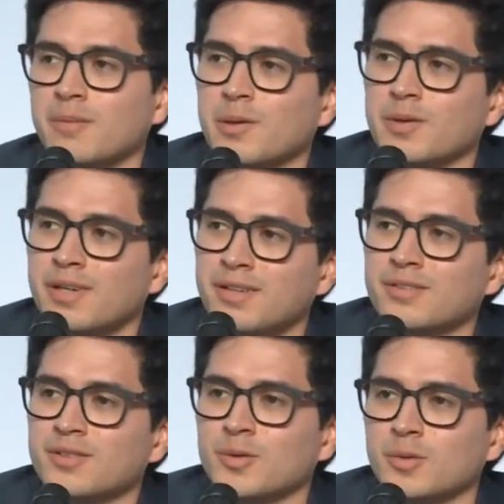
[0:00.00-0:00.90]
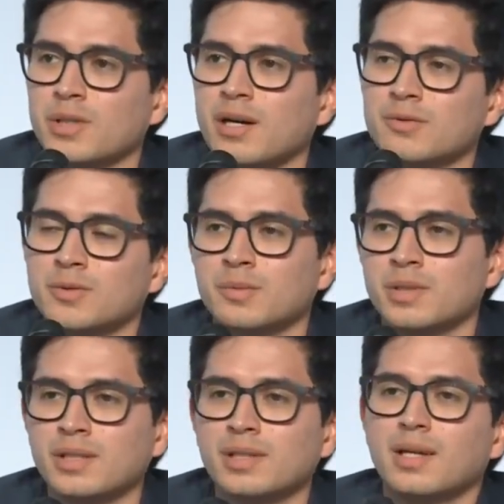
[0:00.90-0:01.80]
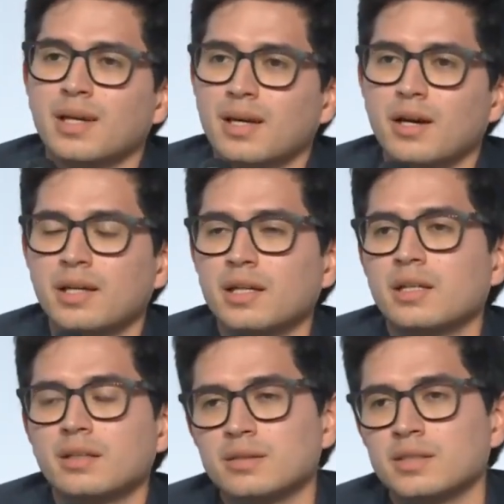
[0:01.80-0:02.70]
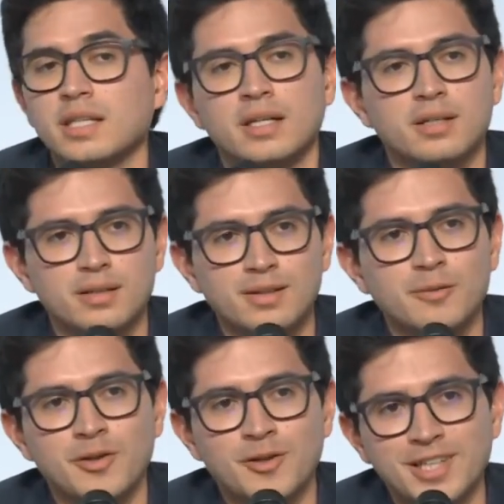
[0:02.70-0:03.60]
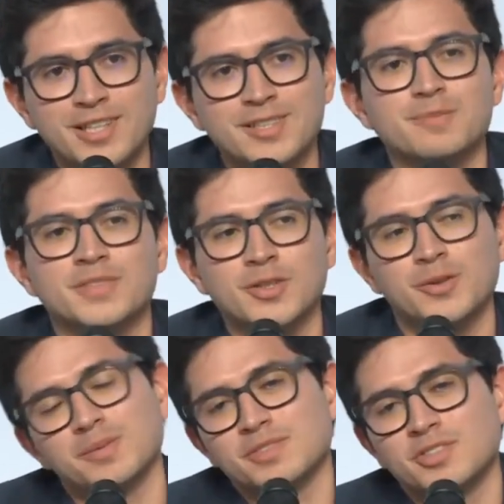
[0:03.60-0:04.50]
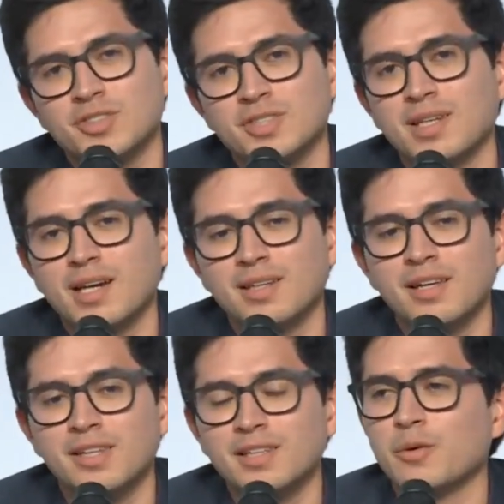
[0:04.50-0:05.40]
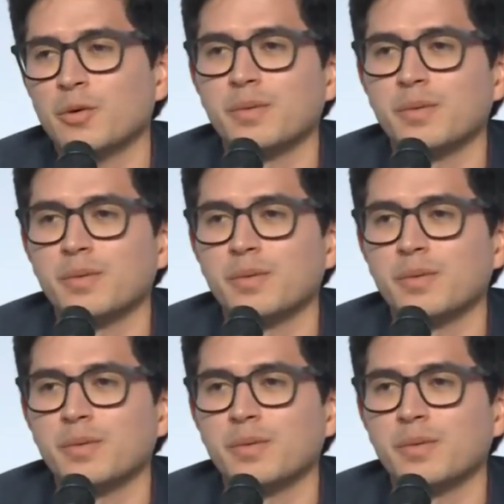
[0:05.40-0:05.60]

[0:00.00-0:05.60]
about Earth, so we have to be in sync with all that. So I think that would